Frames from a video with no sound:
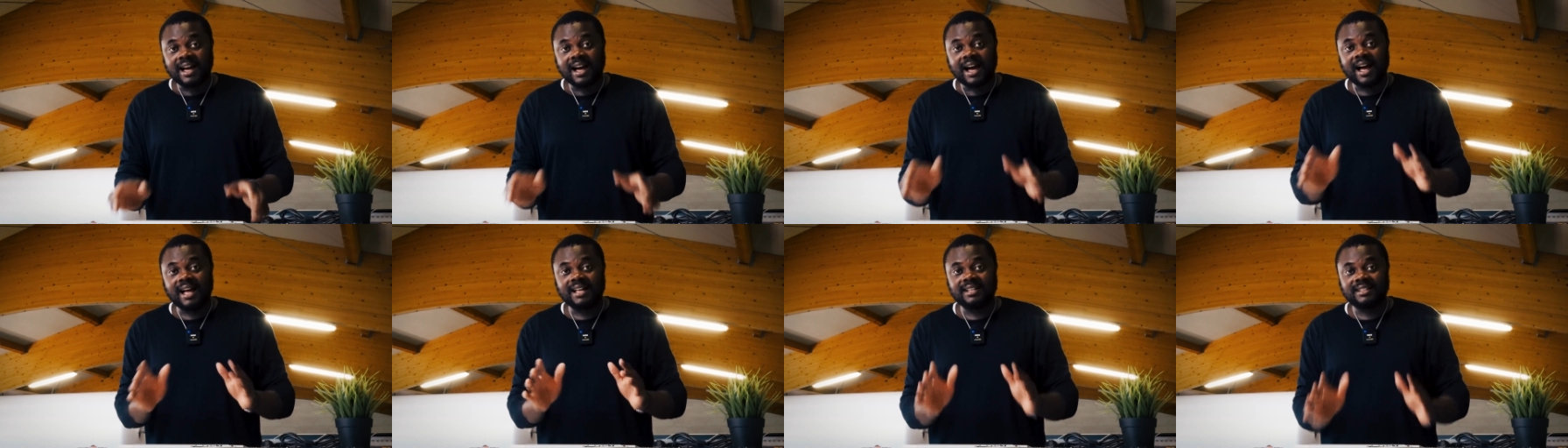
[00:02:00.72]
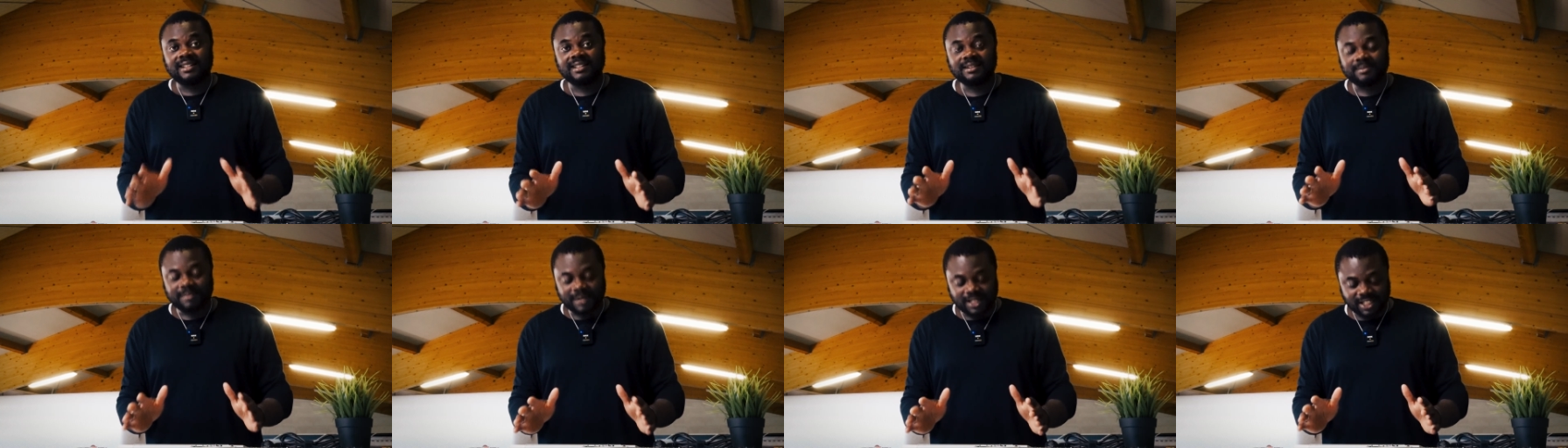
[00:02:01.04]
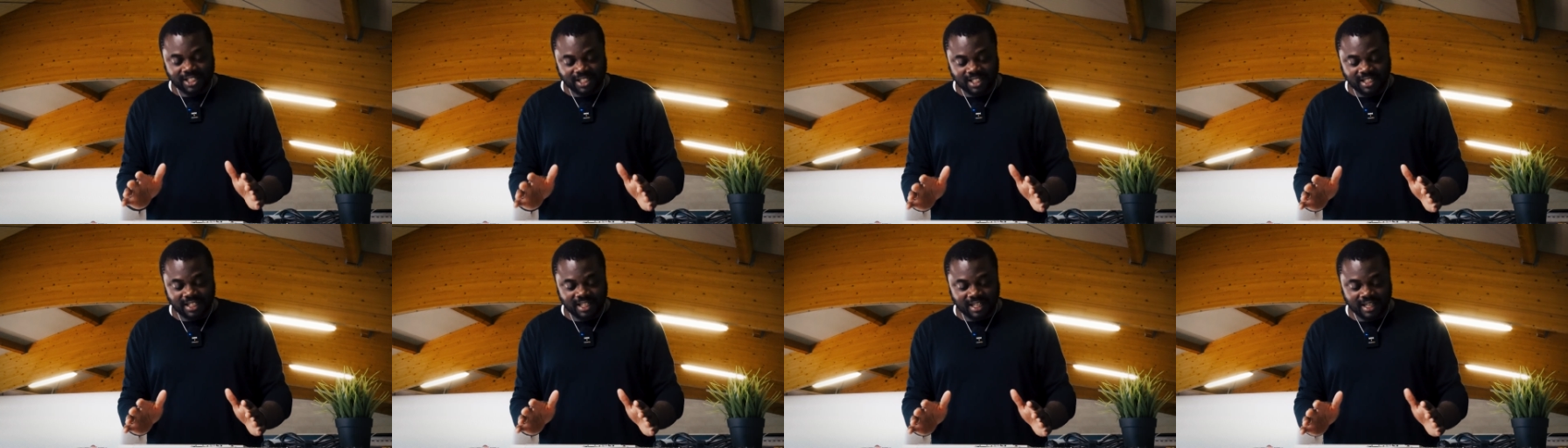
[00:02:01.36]
And this
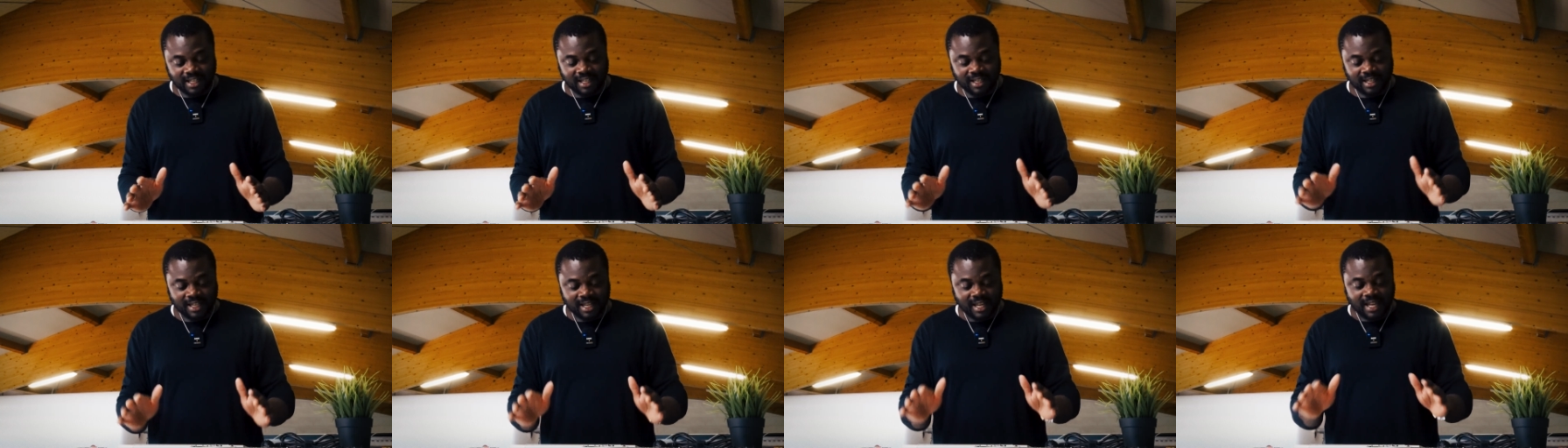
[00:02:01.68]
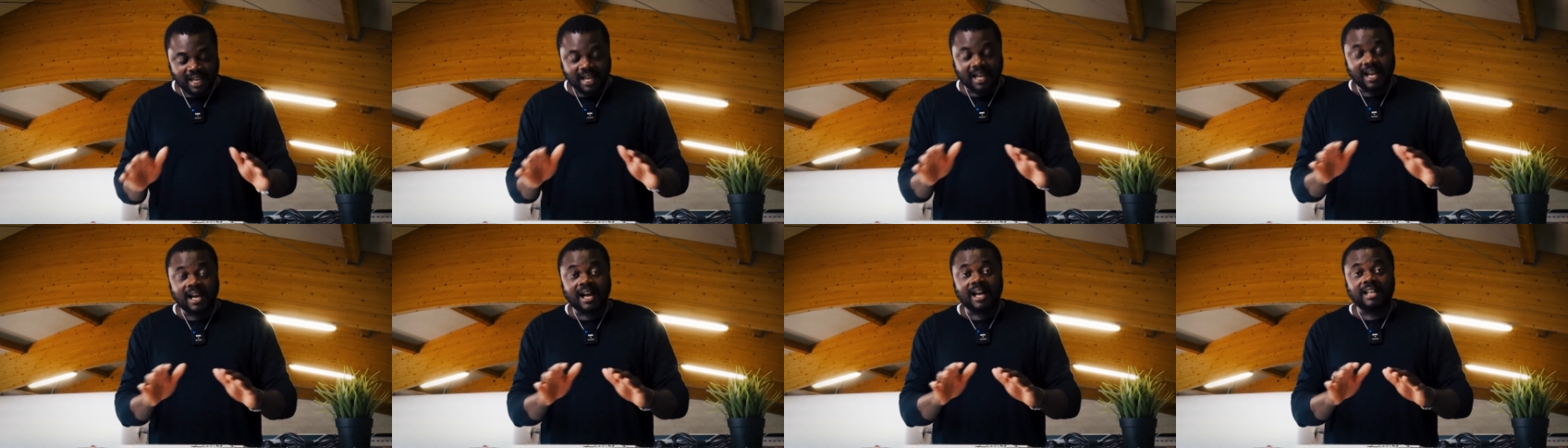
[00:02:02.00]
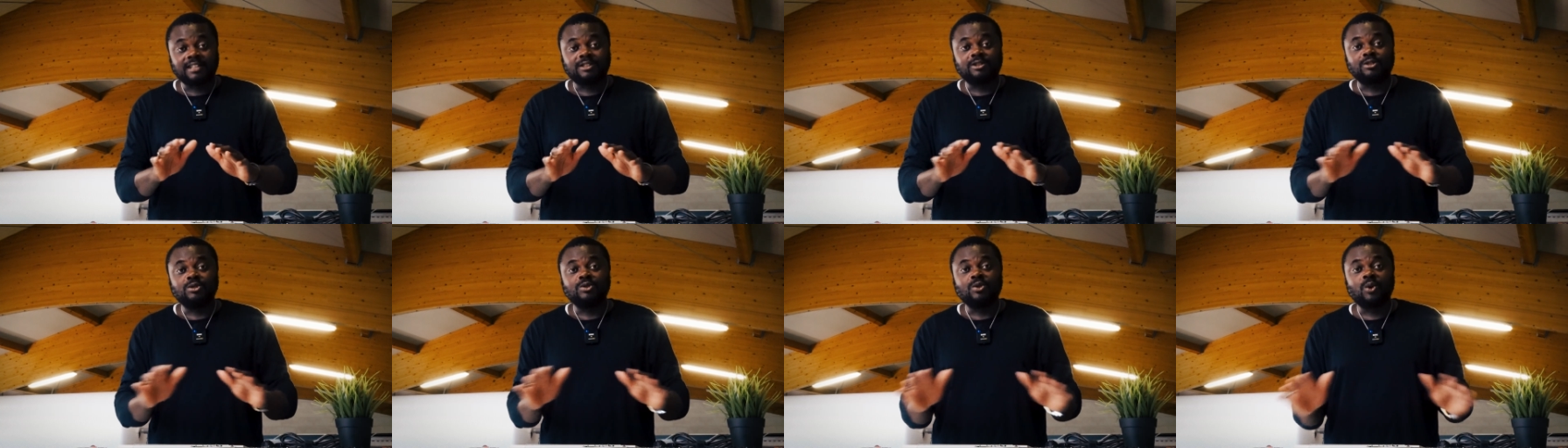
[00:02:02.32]
machine here
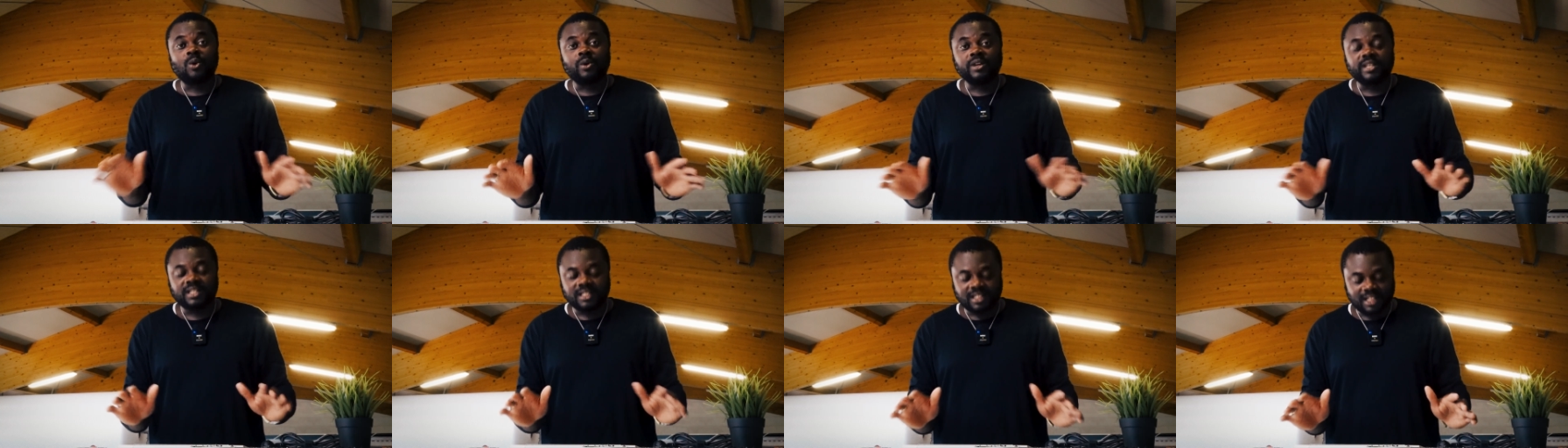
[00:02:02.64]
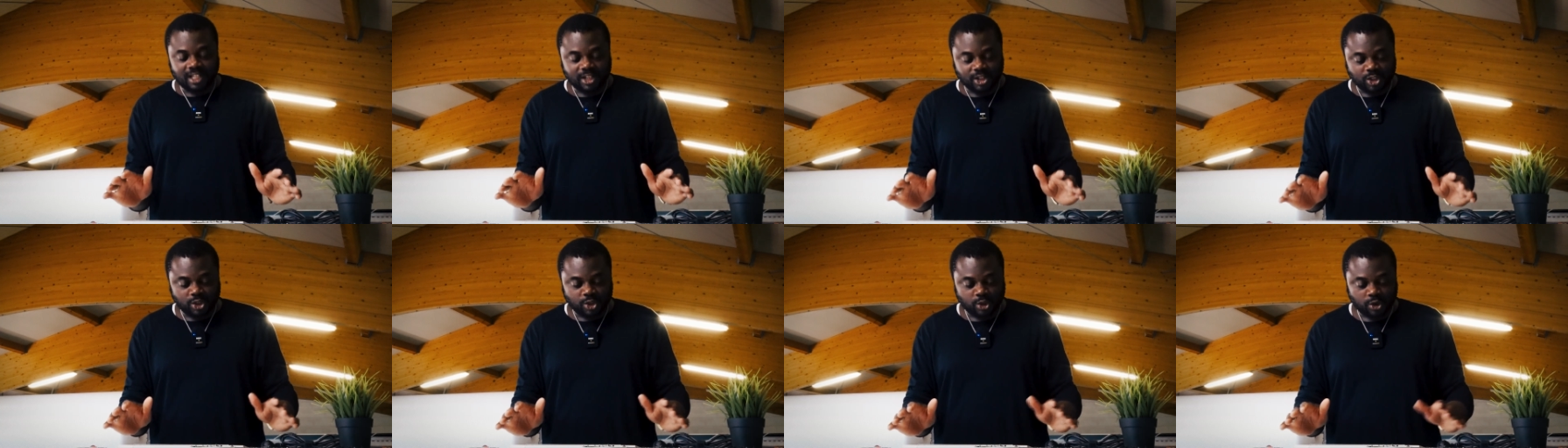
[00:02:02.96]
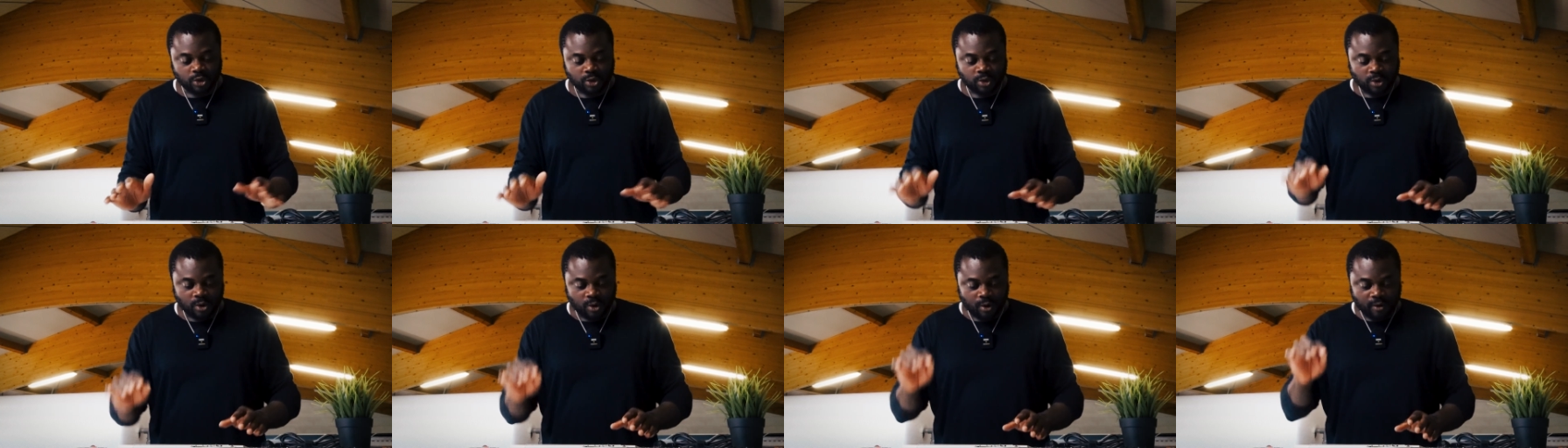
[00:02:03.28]
has no
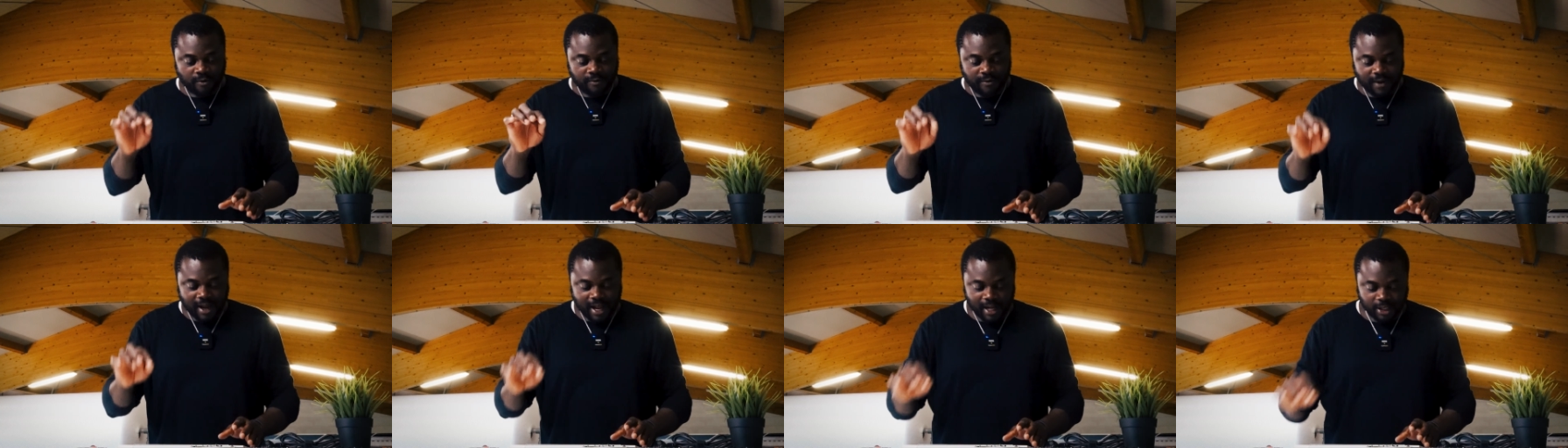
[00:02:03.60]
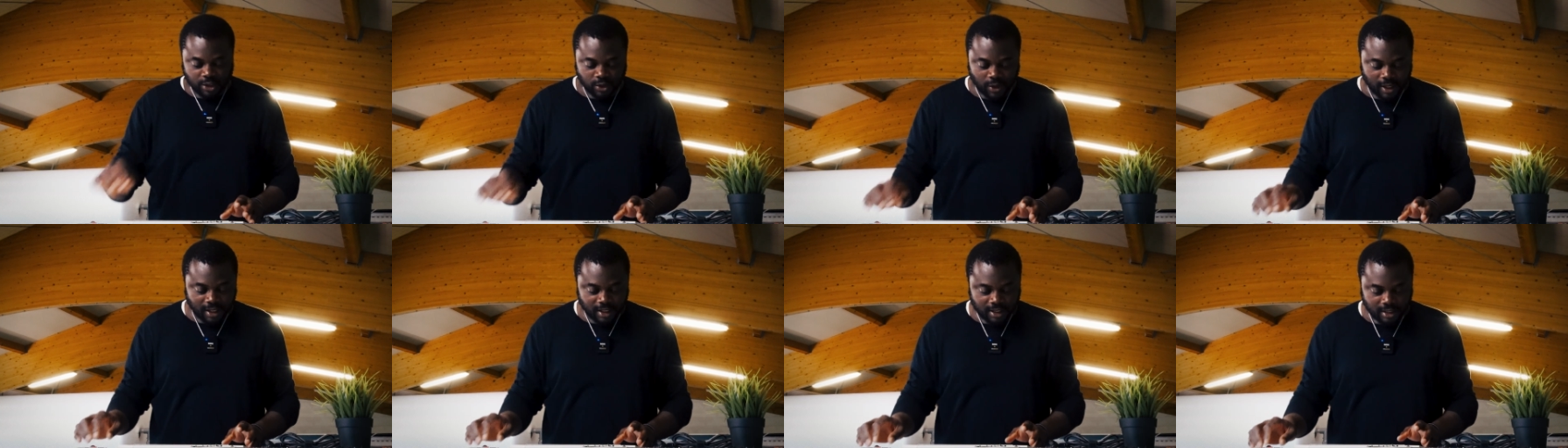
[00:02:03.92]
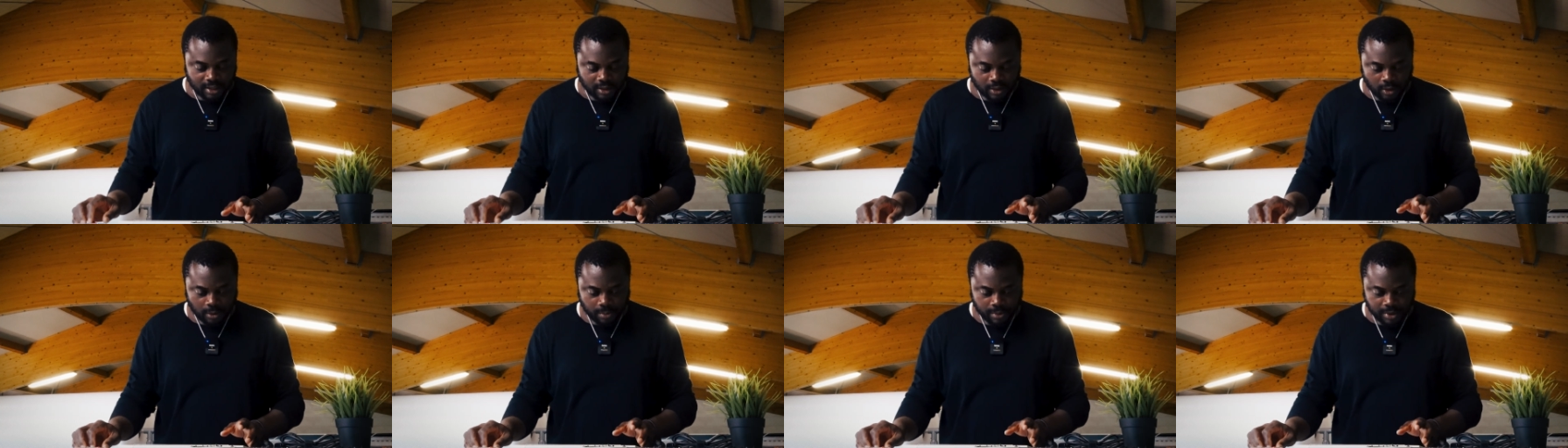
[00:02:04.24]
intention of actually
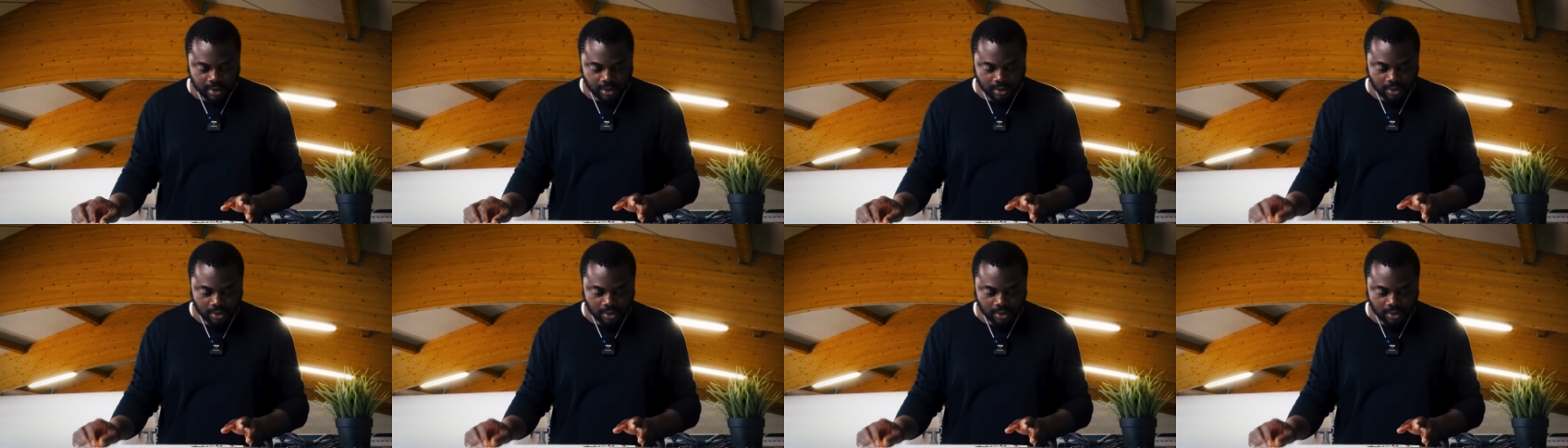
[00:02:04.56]
stopping.